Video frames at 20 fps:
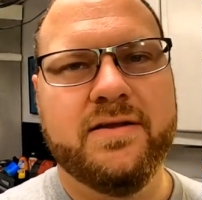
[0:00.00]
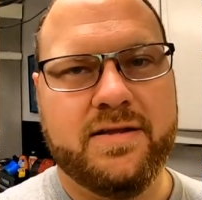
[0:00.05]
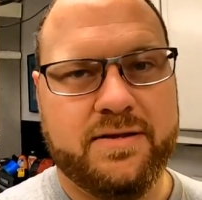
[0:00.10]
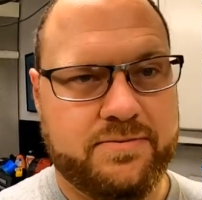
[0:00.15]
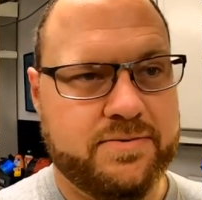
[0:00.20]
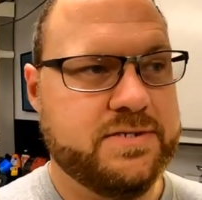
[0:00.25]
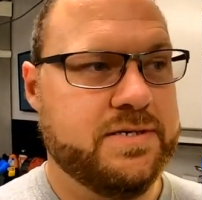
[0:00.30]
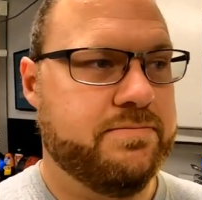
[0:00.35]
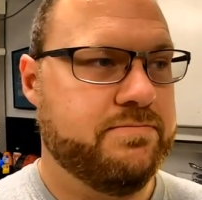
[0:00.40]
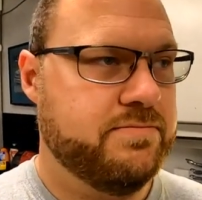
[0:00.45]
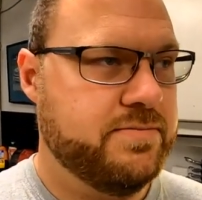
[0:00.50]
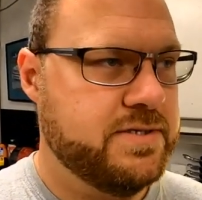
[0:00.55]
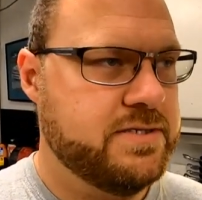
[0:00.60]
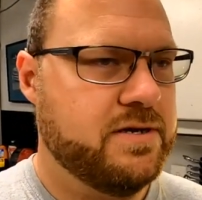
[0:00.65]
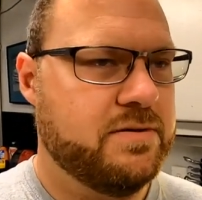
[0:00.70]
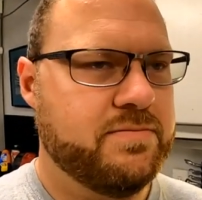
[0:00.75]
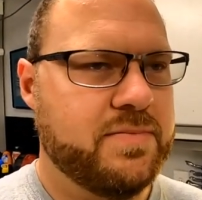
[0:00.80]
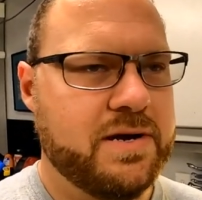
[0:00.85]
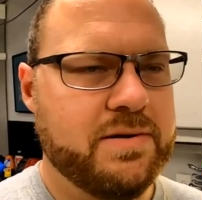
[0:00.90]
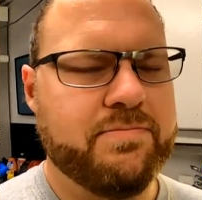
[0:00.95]
like which I'm, is
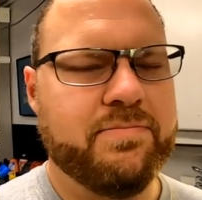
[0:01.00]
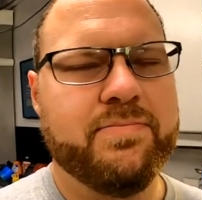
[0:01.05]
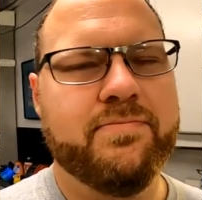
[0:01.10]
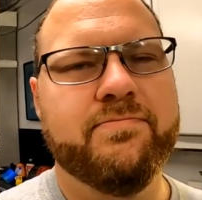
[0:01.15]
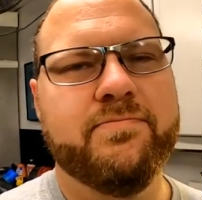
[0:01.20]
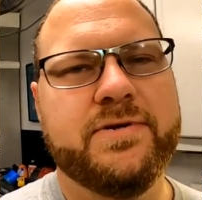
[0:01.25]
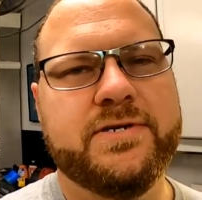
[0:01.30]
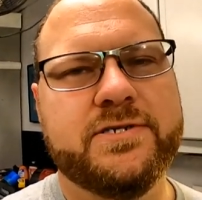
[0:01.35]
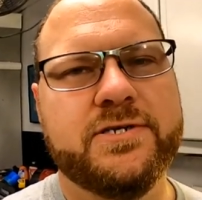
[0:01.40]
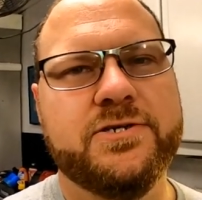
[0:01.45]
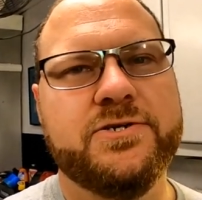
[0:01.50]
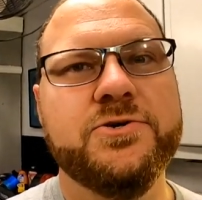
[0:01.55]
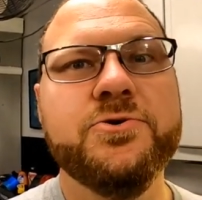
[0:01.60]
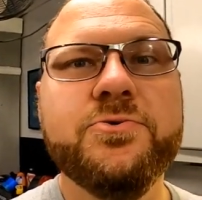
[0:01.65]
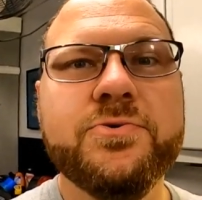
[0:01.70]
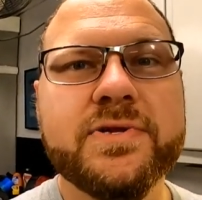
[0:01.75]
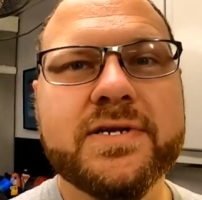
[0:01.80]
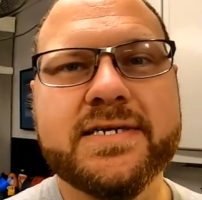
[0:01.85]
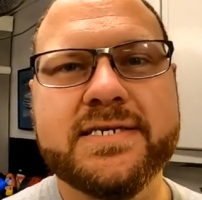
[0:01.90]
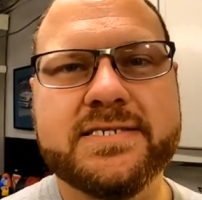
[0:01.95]
on my to-do
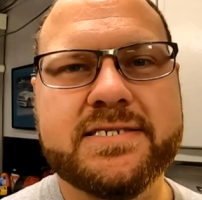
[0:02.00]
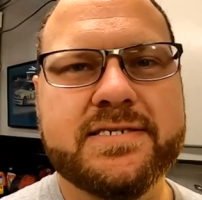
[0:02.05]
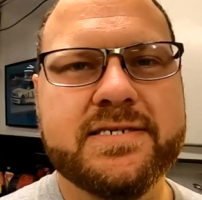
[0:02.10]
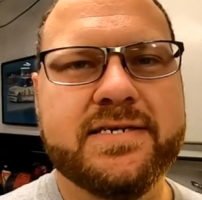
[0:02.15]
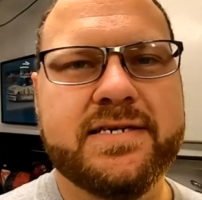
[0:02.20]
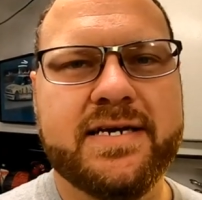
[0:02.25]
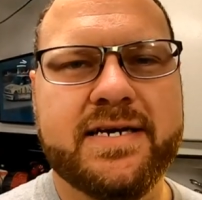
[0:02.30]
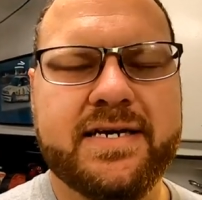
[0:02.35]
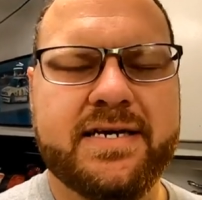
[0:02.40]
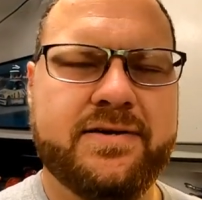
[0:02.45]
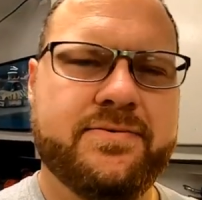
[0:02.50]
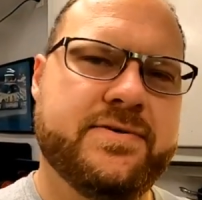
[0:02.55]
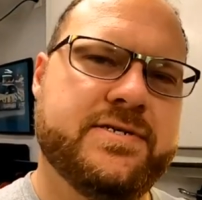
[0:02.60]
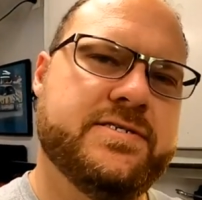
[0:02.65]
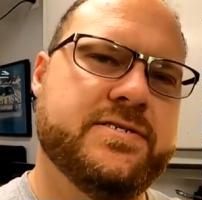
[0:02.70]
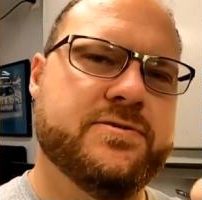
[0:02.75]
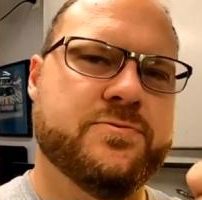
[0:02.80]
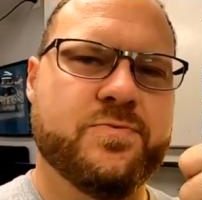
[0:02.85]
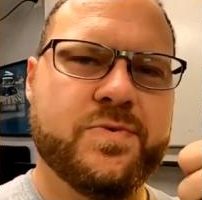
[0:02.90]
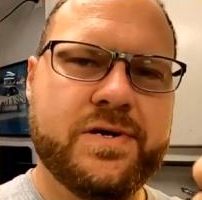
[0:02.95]
list today, which
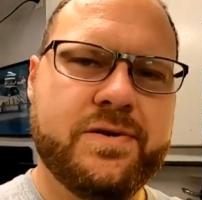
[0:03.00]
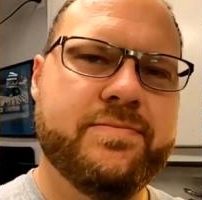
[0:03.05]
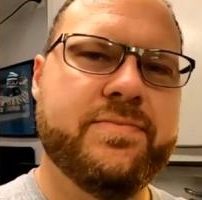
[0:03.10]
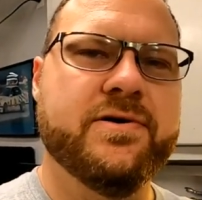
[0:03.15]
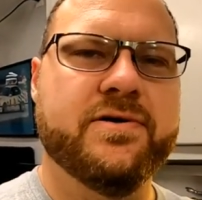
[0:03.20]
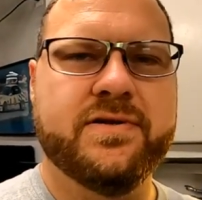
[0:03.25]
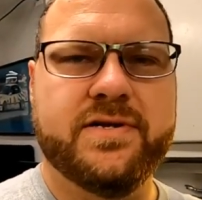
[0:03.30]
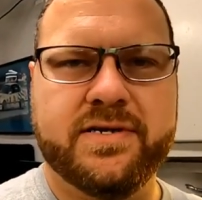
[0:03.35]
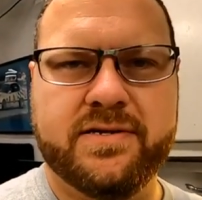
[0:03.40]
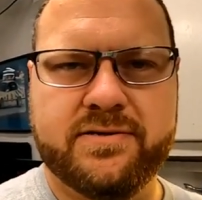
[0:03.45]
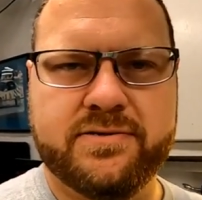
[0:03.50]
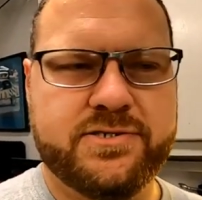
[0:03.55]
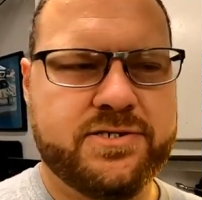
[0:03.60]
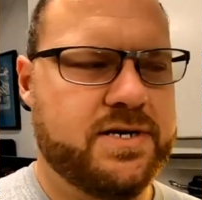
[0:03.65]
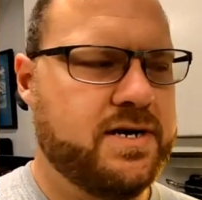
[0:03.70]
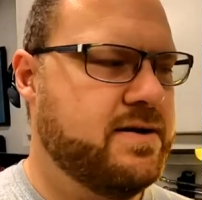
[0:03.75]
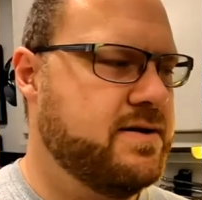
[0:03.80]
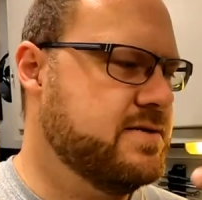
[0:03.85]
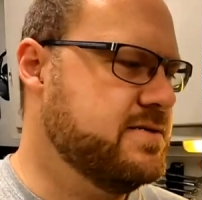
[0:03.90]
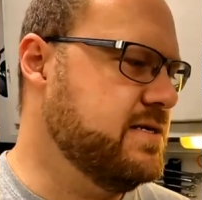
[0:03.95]
is rebuilding those
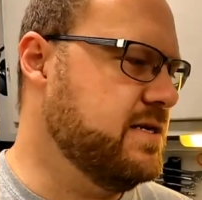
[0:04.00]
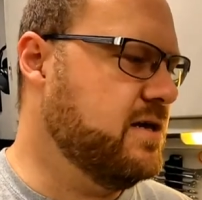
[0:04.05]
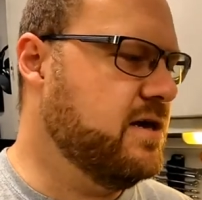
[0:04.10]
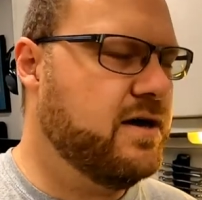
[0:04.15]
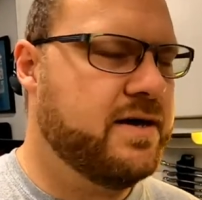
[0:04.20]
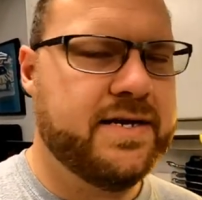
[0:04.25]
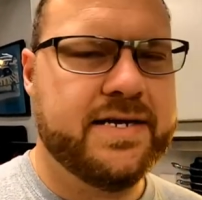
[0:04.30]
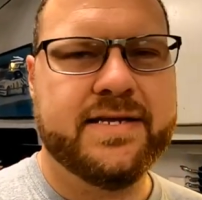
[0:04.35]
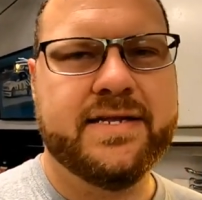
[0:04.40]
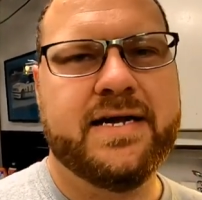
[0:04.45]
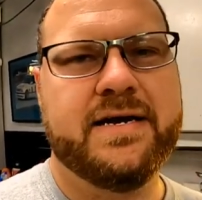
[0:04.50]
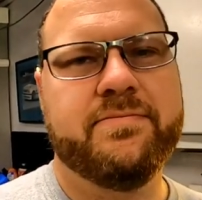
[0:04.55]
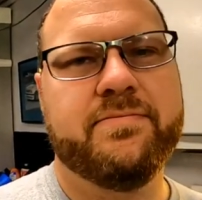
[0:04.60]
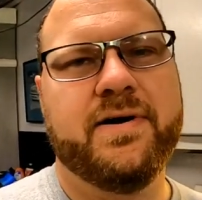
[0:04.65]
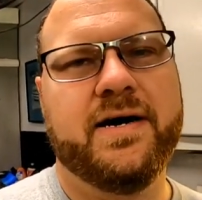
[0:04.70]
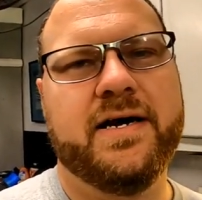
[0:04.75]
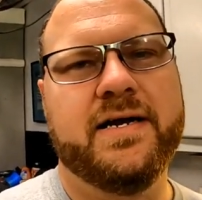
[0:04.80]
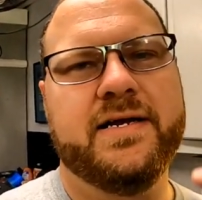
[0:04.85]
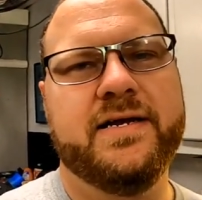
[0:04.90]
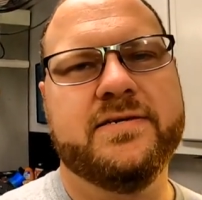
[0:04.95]
shocks and cutting that
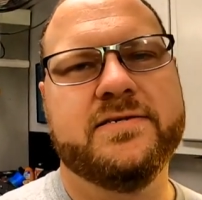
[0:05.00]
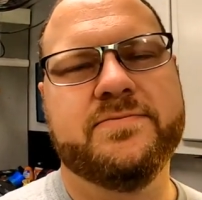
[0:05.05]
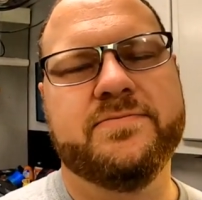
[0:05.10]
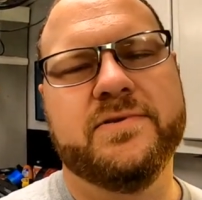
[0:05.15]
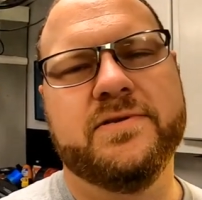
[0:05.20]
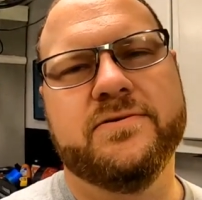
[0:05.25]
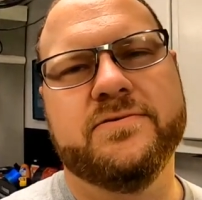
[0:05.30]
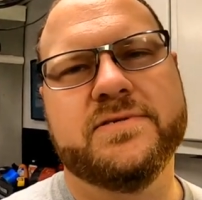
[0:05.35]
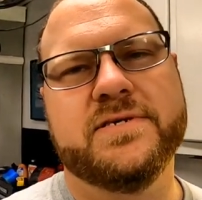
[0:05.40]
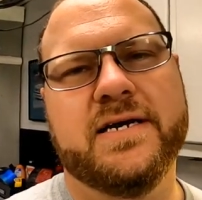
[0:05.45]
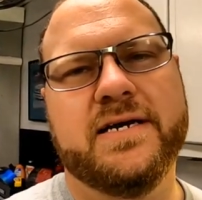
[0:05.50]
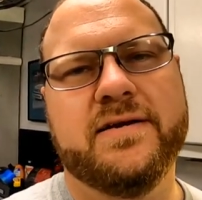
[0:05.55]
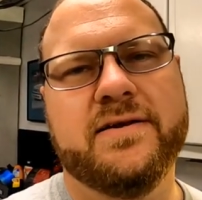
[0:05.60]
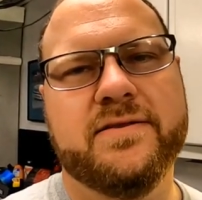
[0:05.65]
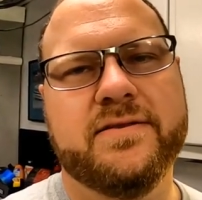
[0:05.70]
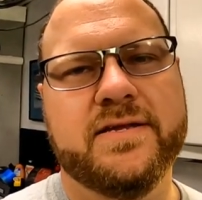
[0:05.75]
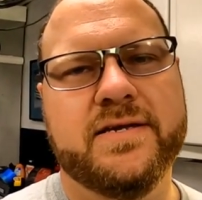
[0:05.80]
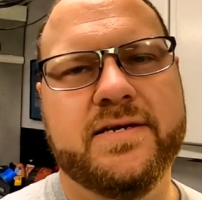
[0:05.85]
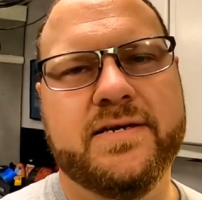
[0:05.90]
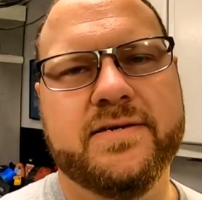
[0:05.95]
body, some of those kind
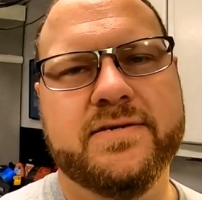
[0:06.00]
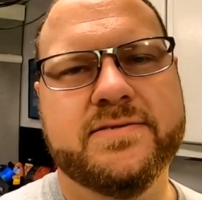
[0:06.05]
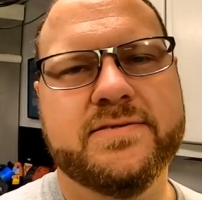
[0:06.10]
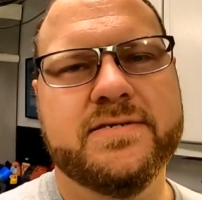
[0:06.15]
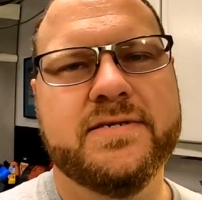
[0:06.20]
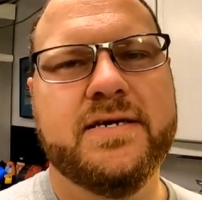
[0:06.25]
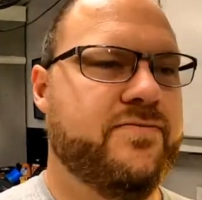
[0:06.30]
of things.